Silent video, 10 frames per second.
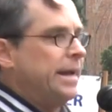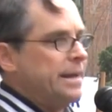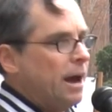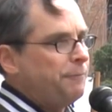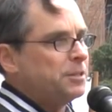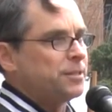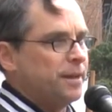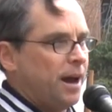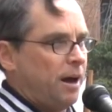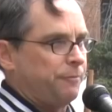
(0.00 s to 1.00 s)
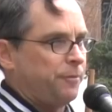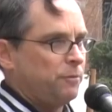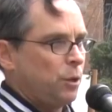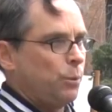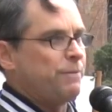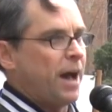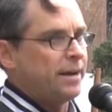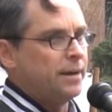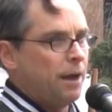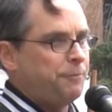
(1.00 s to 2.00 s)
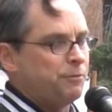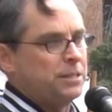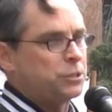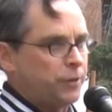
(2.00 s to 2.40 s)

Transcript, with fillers: Enough is enough. We've had enough of these